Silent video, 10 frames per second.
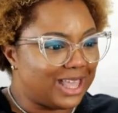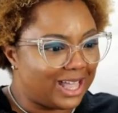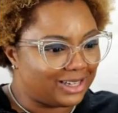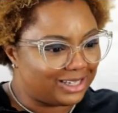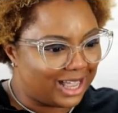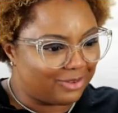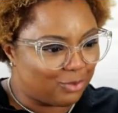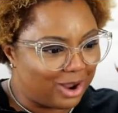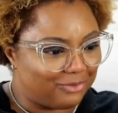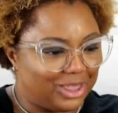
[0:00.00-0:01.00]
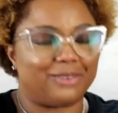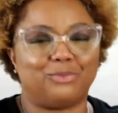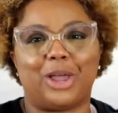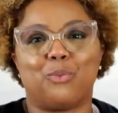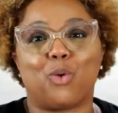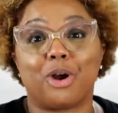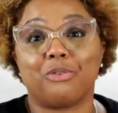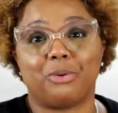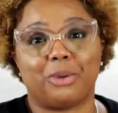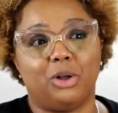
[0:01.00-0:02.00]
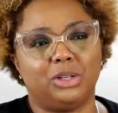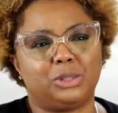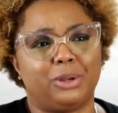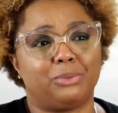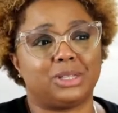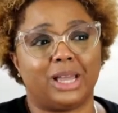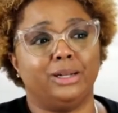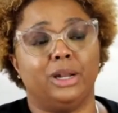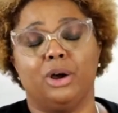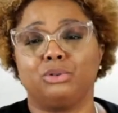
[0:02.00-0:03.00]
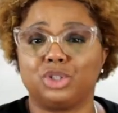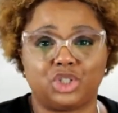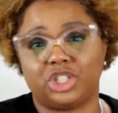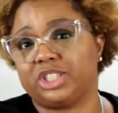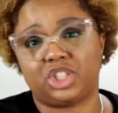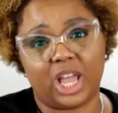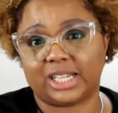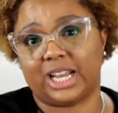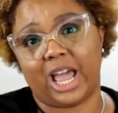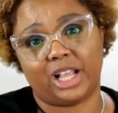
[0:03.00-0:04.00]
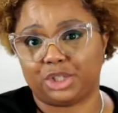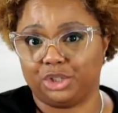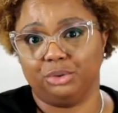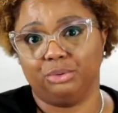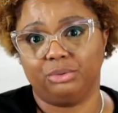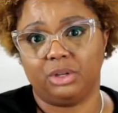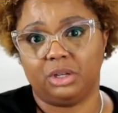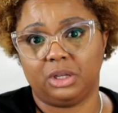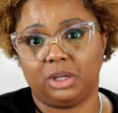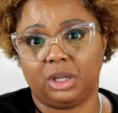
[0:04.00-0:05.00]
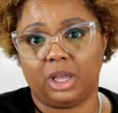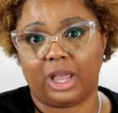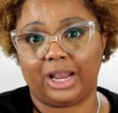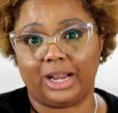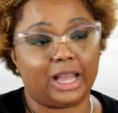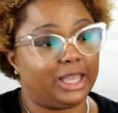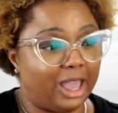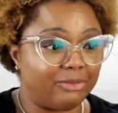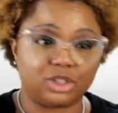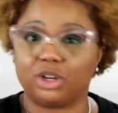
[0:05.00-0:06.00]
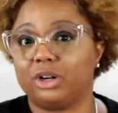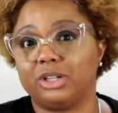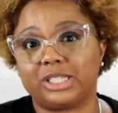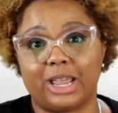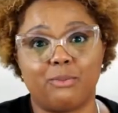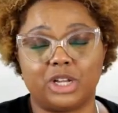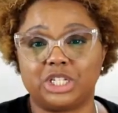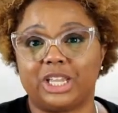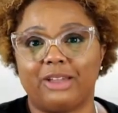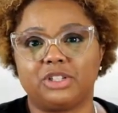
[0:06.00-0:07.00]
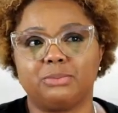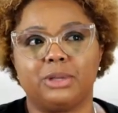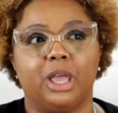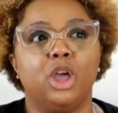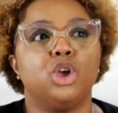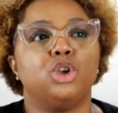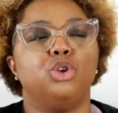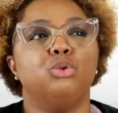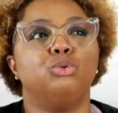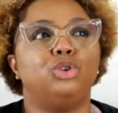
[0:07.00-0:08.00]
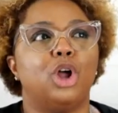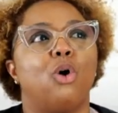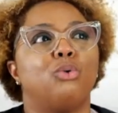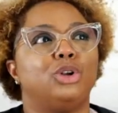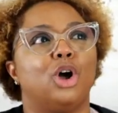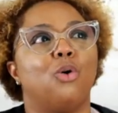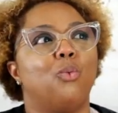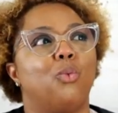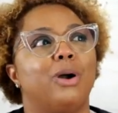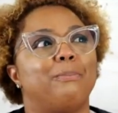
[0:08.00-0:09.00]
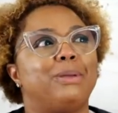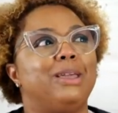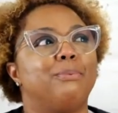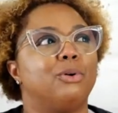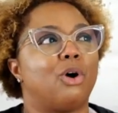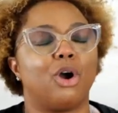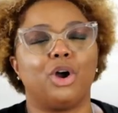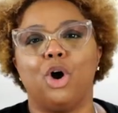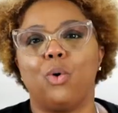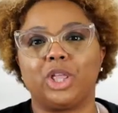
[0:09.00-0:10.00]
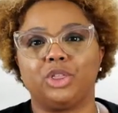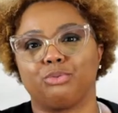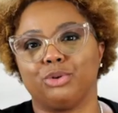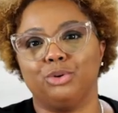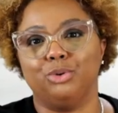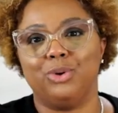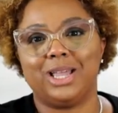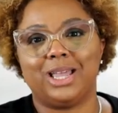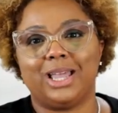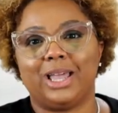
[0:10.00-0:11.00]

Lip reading: that word from the Holy Spirit, was like, no, because she has an attitude. And I gave it to her the same way she gave it to me. You don't know what people are going through